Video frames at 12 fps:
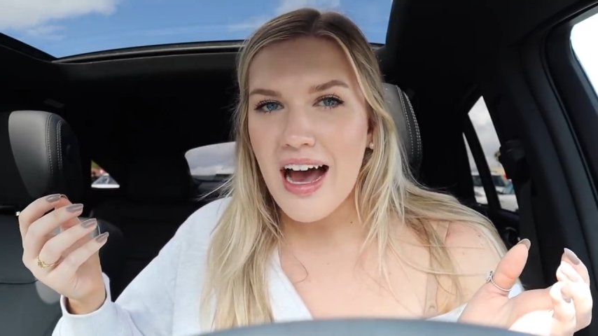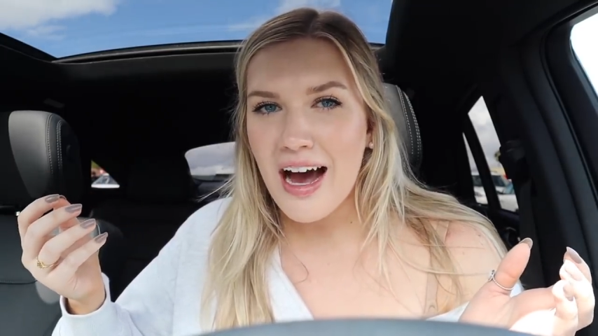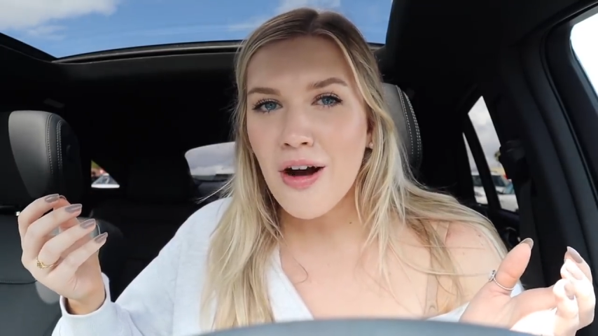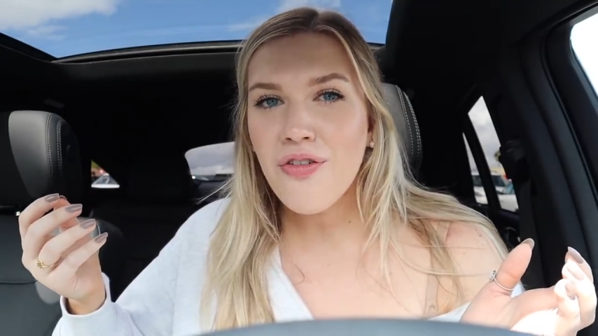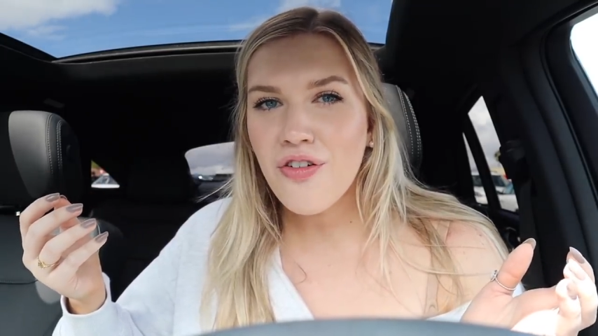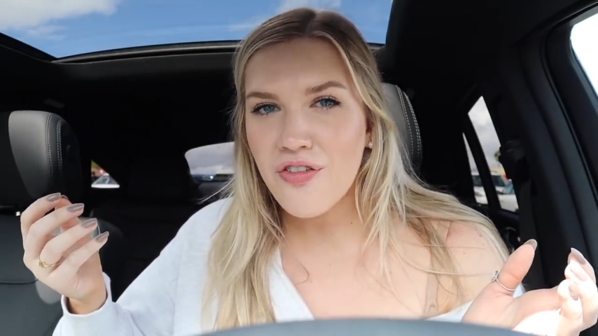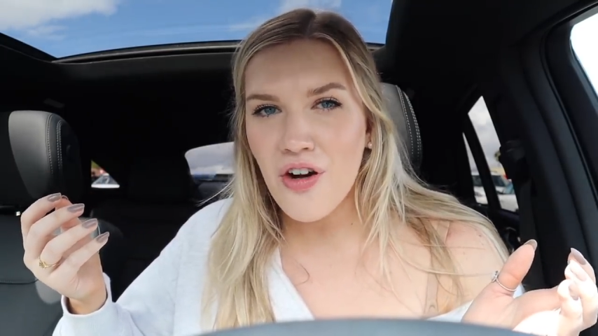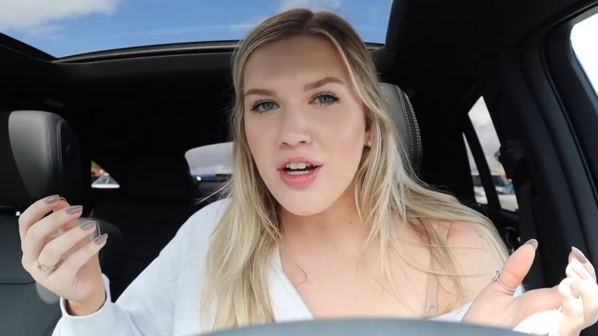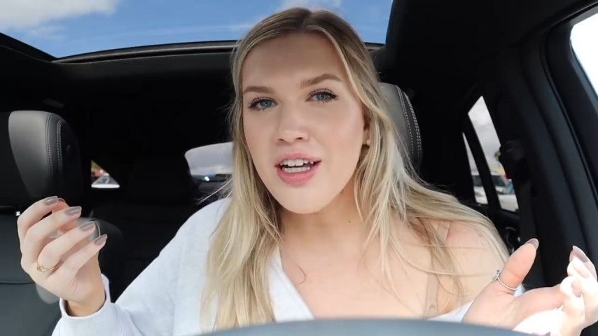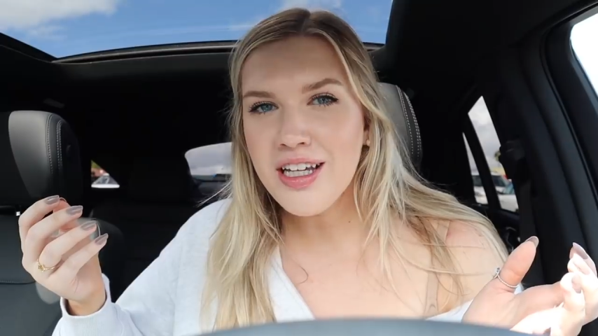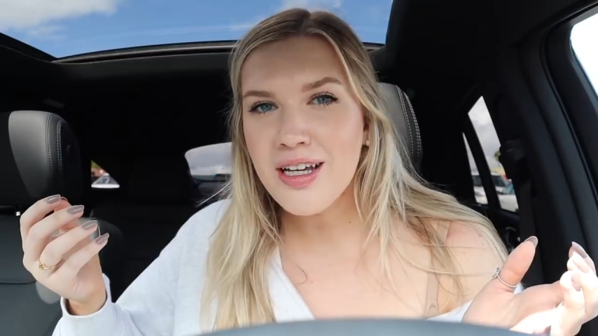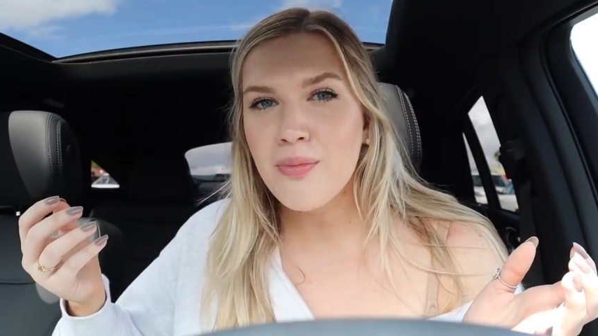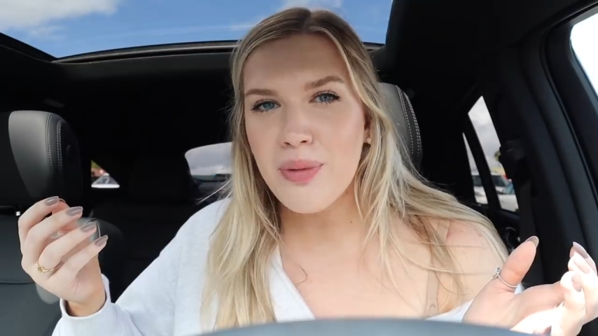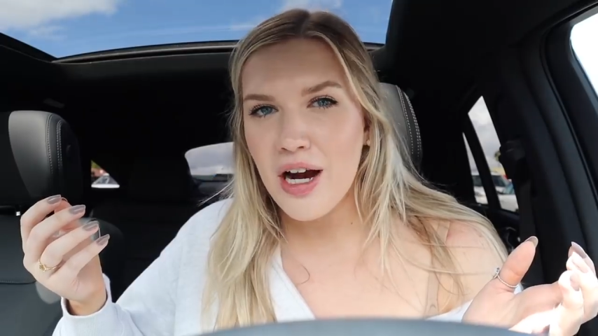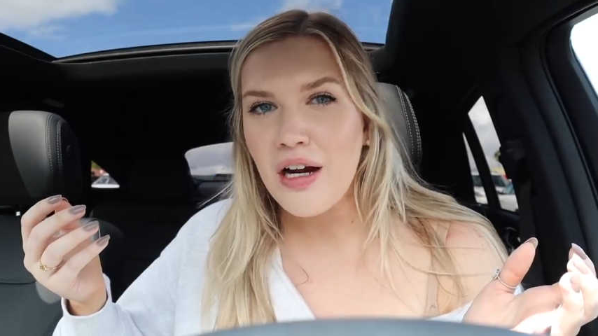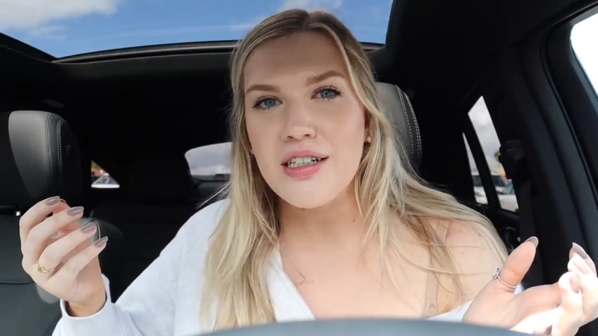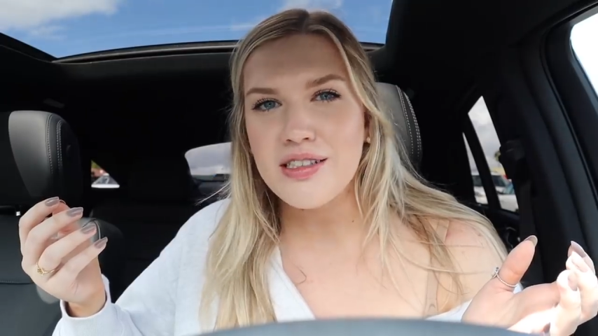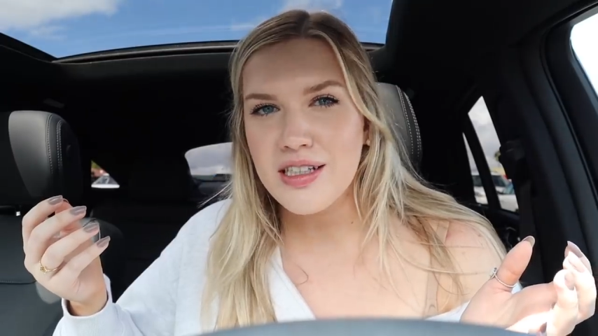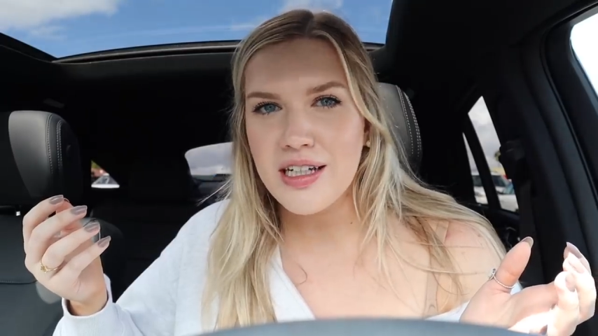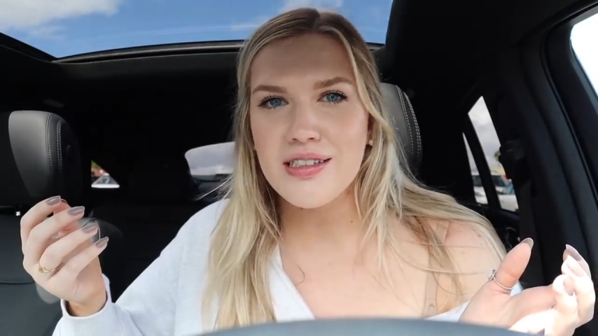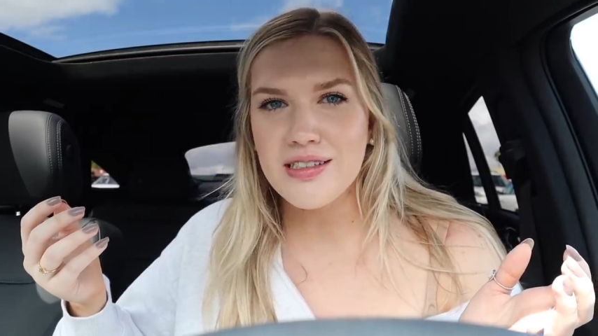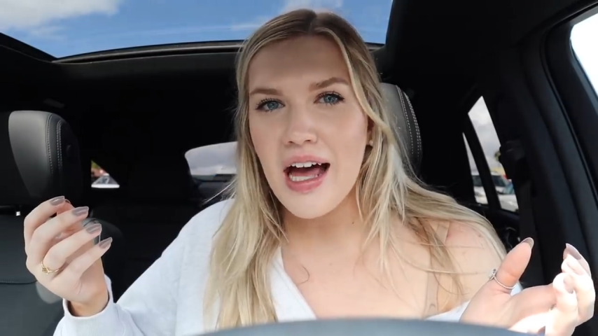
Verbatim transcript: How fucking embarrassing is